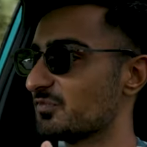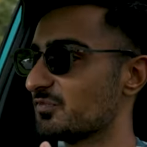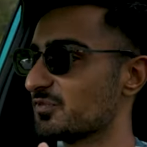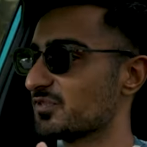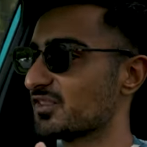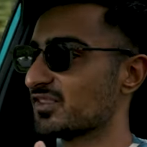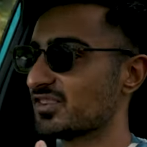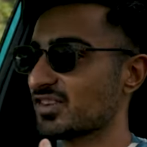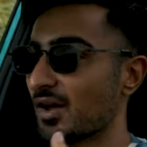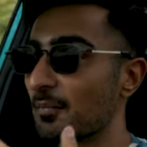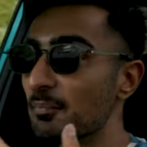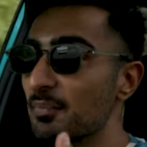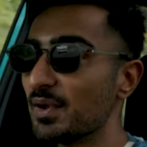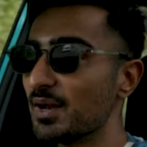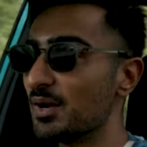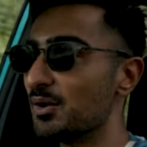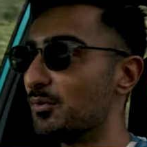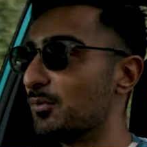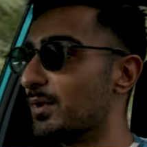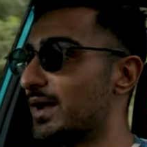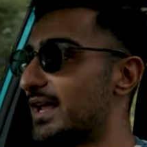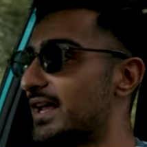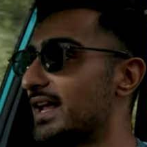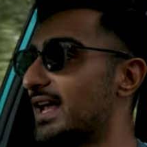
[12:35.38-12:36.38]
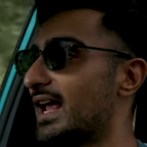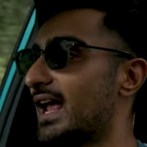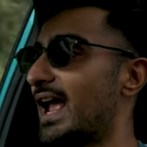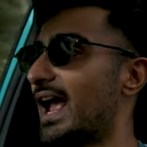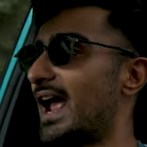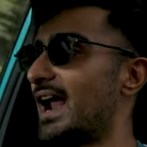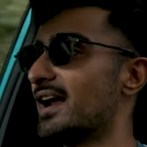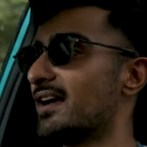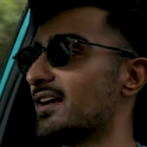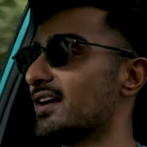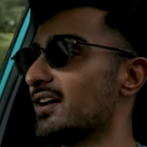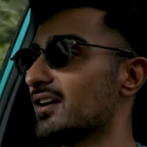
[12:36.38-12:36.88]
supple way
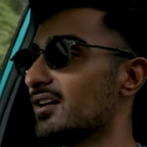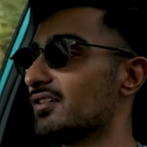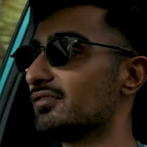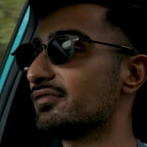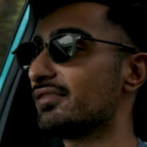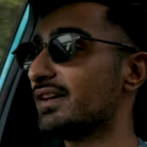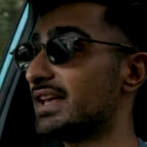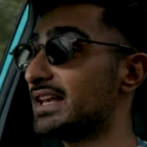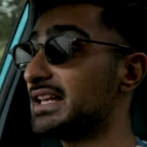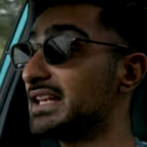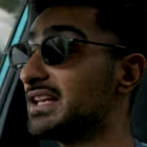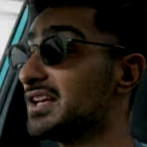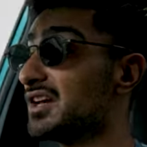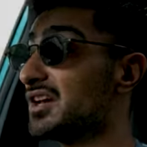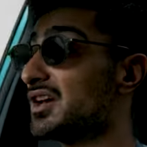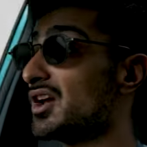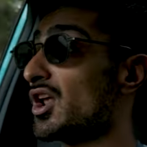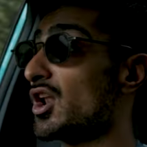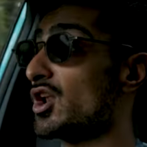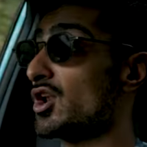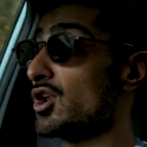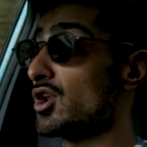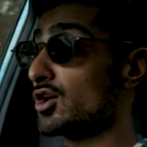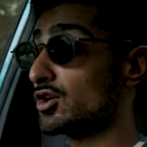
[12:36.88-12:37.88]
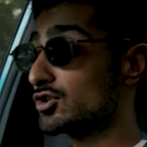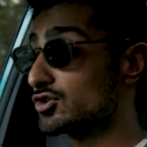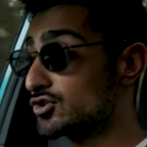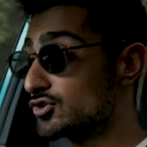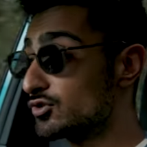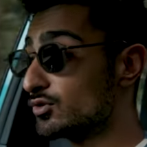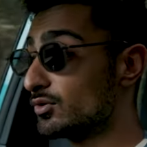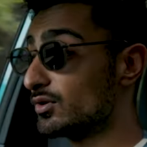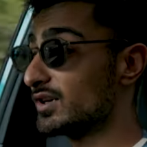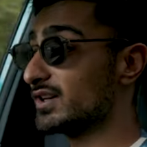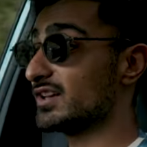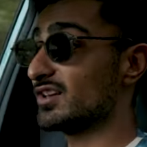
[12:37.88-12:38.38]
and in a very
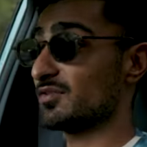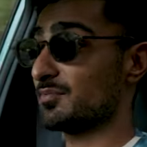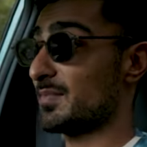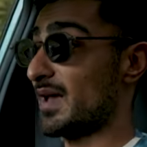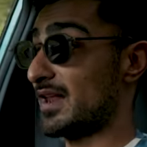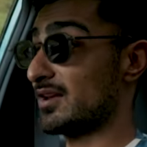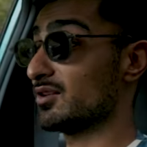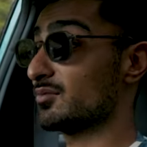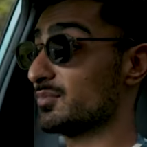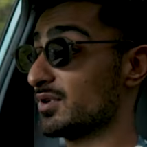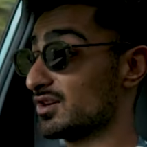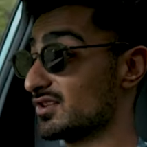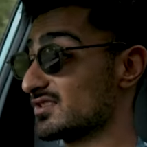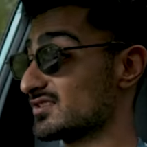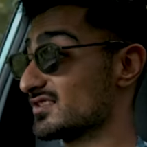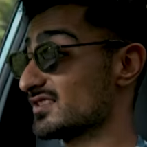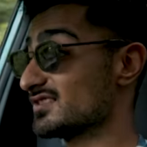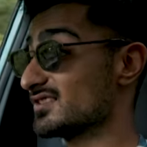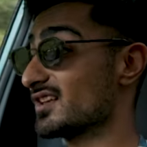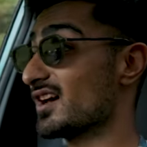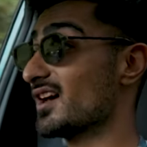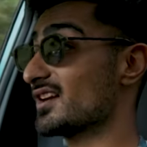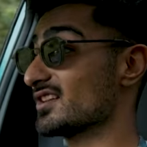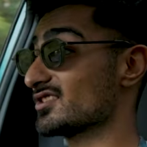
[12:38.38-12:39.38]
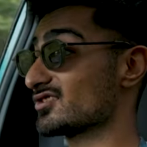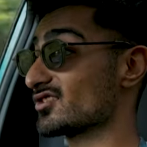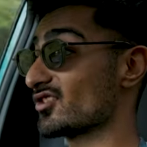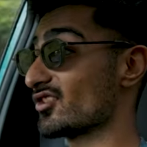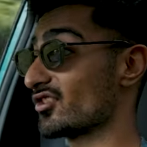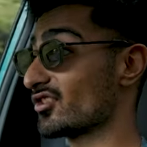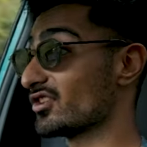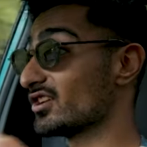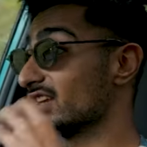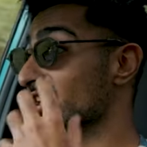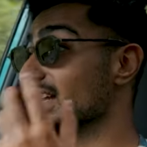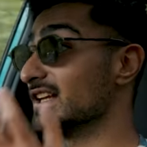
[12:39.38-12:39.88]
luxurious manner, because this car is
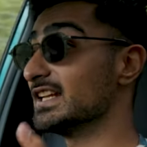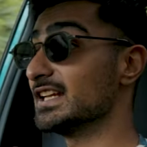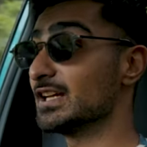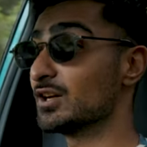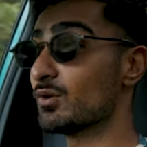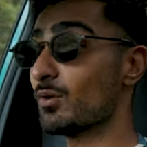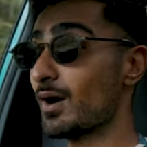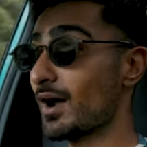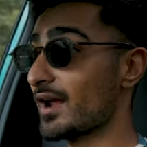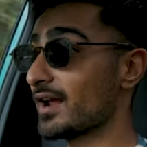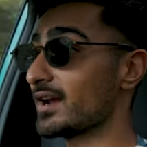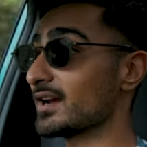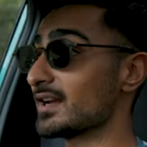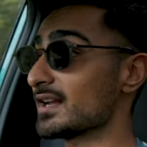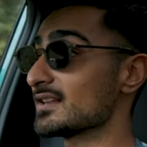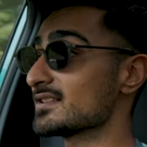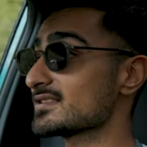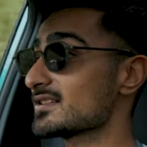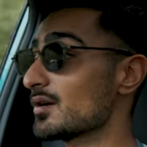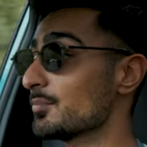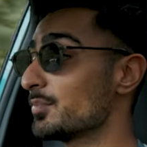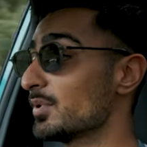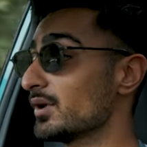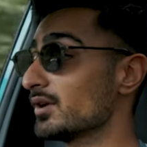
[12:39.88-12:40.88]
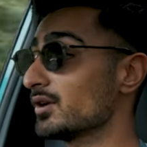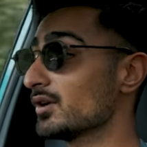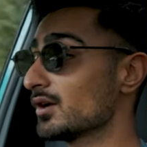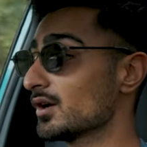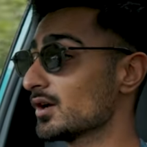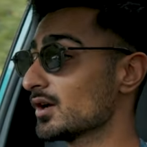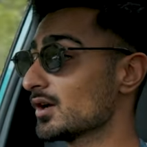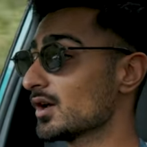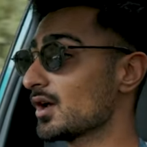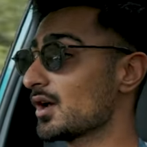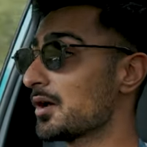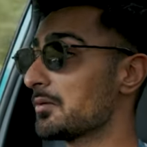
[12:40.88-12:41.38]
really quiet and supple,
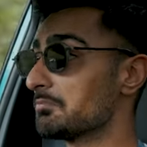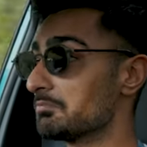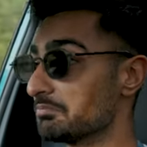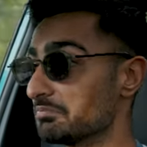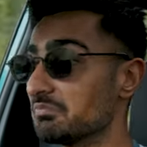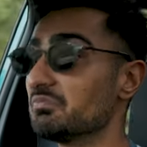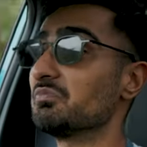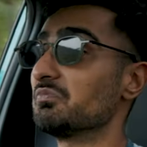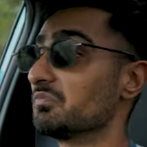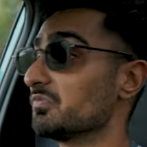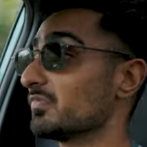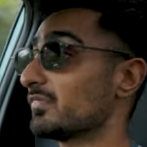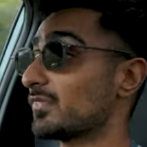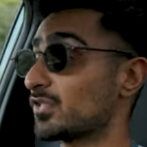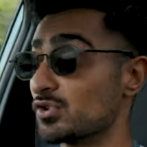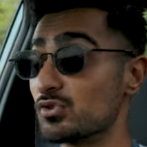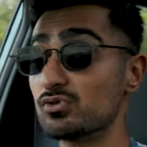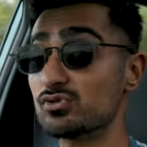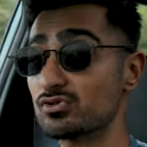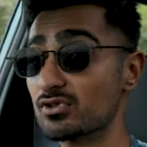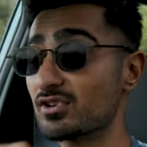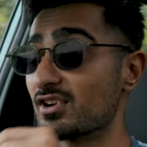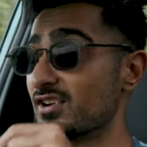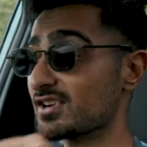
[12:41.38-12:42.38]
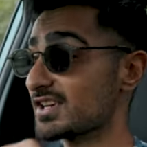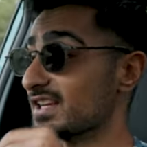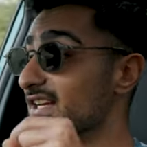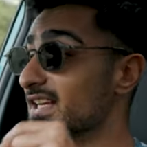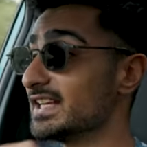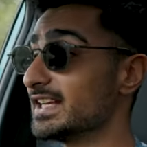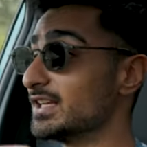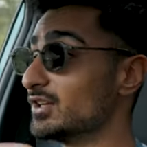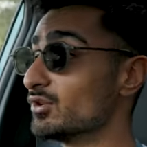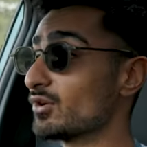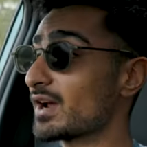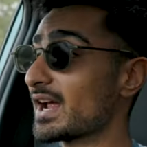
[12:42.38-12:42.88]
you should
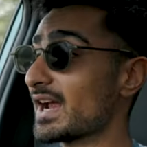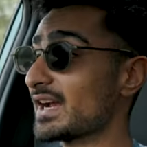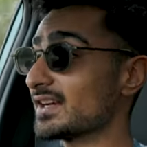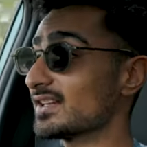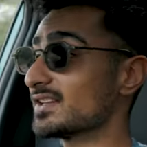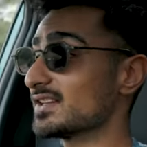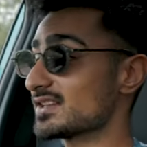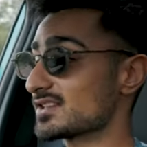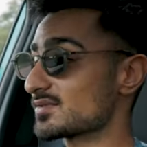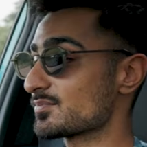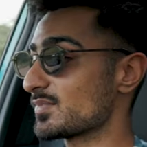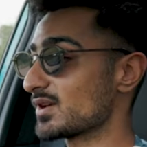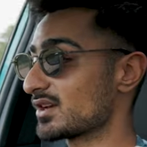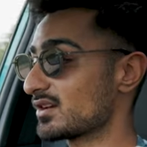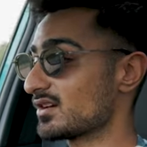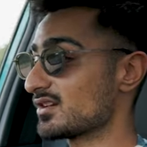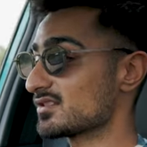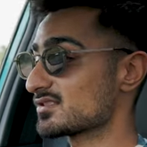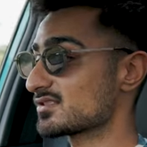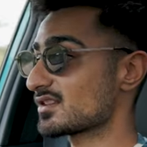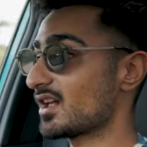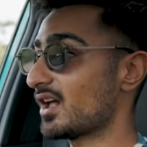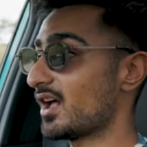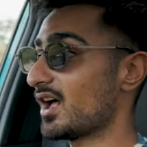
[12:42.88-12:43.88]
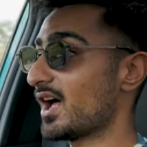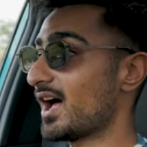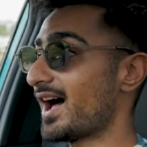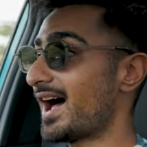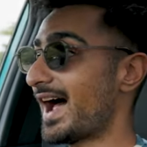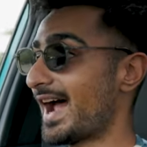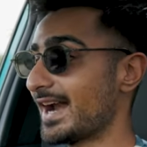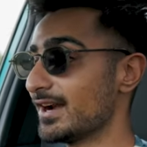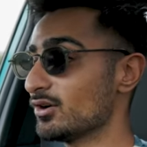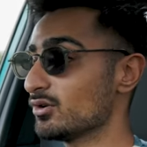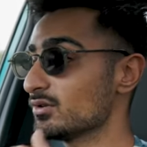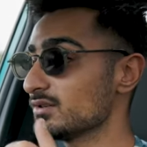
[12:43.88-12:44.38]
really look at this, because
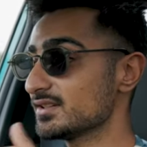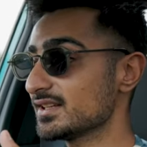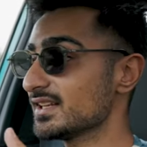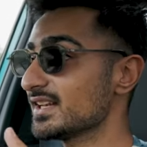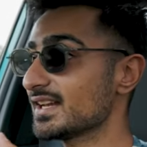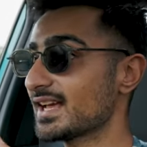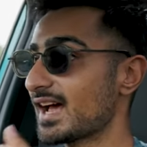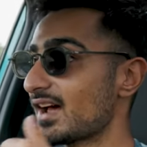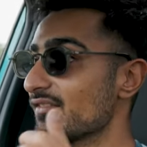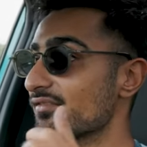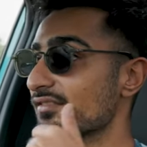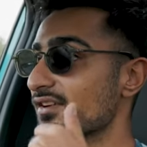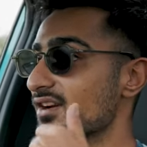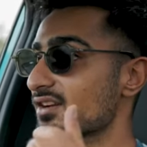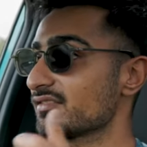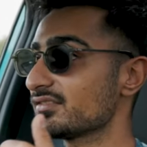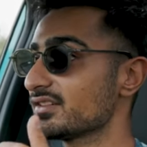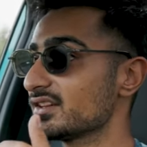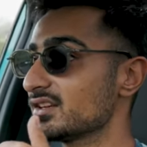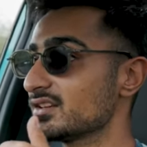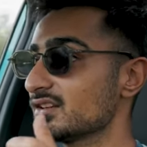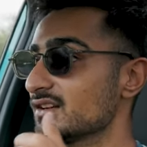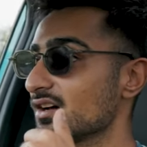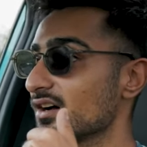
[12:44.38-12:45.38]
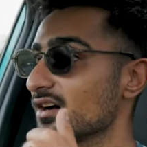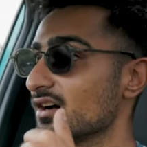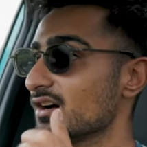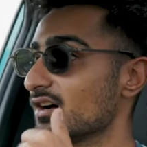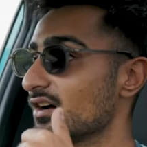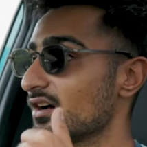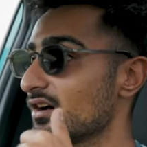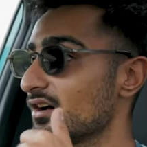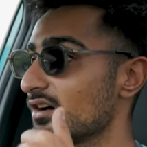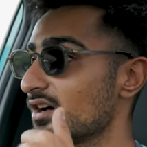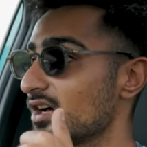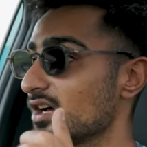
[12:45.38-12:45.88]
I don't think I've driven
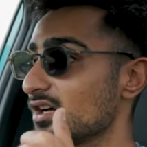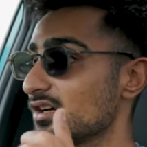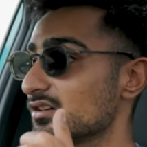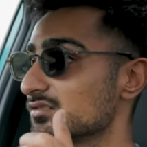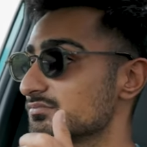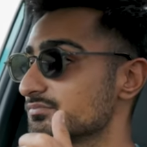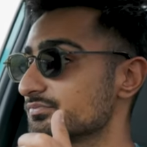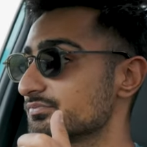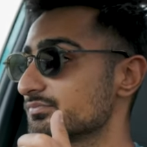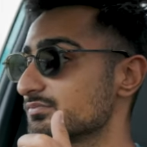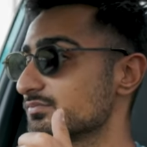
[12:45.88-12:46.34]
a